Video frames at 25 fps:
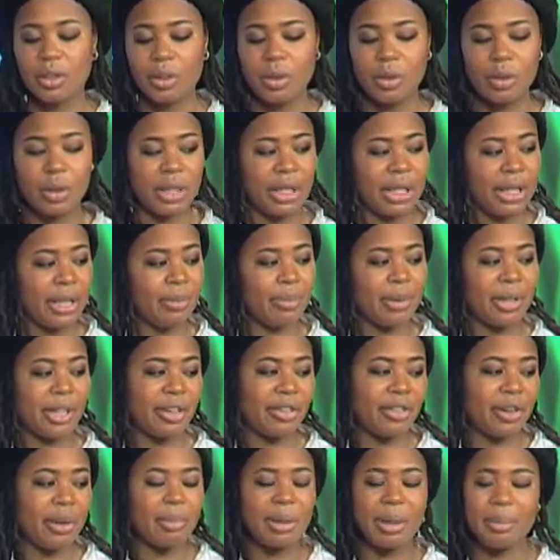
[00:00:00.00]
So
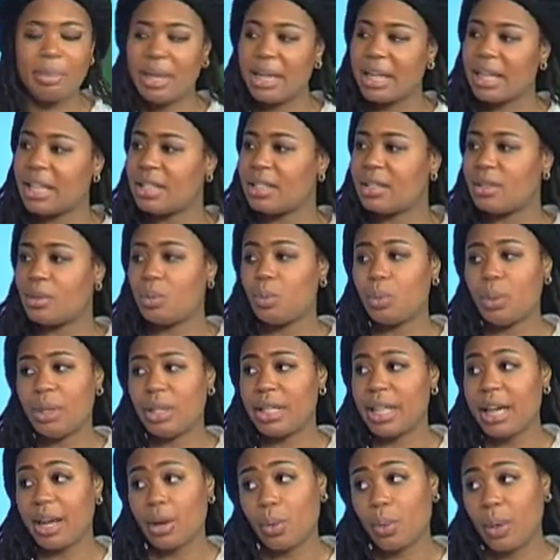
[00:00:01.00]
the buttercream I make it's
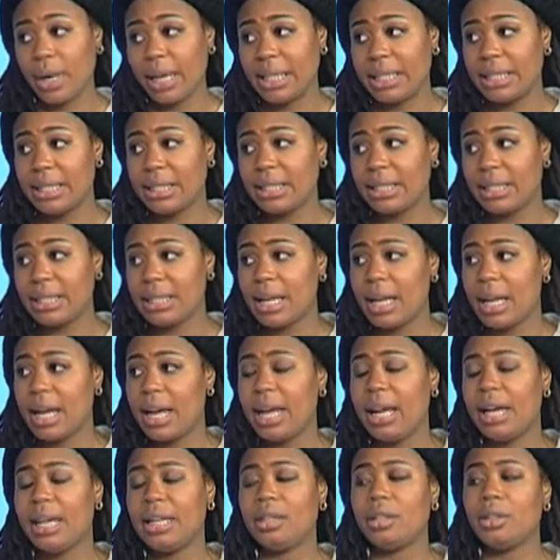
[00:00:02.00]
with egg whites
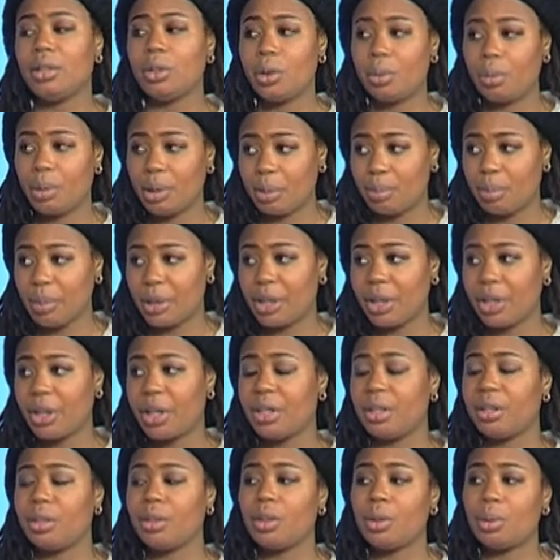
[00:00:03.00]
and a little bit of
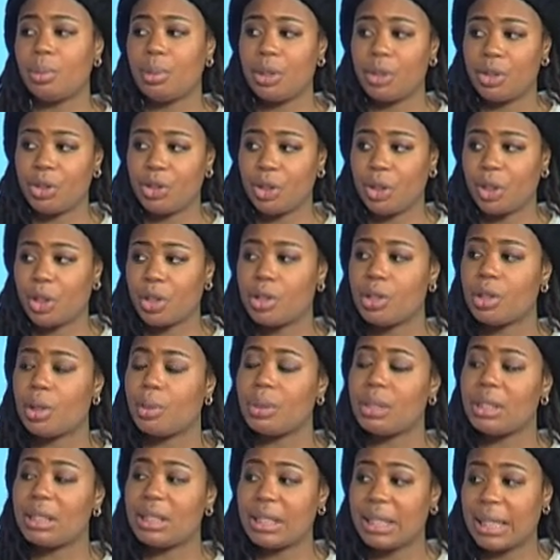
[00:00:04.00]
butter and a little bit of
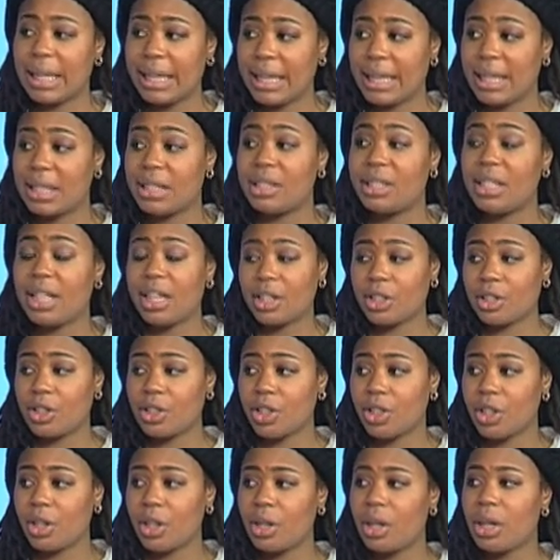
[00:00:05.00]
sugar. So it's light in
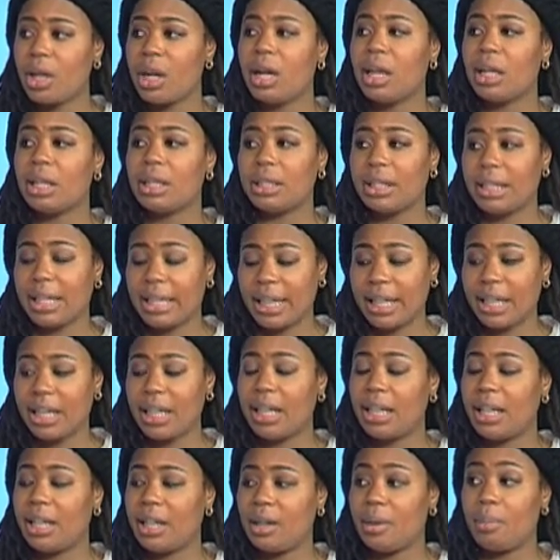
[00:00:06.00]
texture,
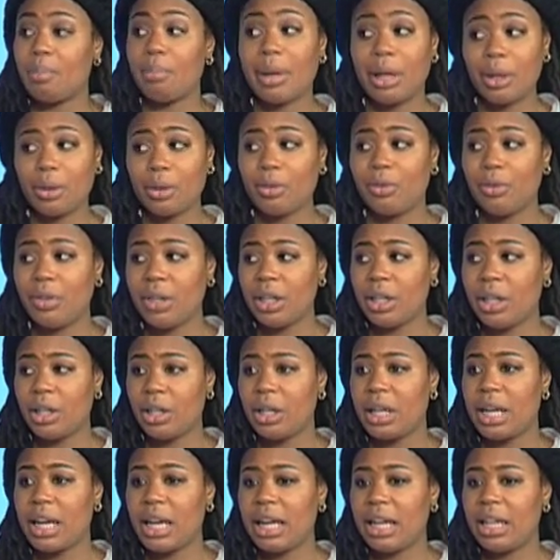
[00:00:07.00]
light in
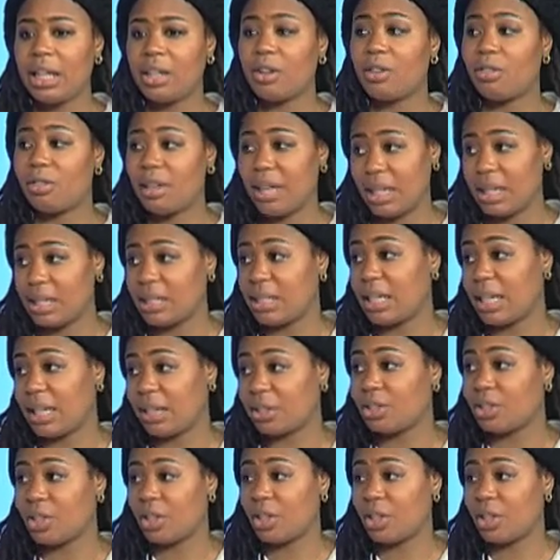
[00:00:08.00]
mouthfeel, and great in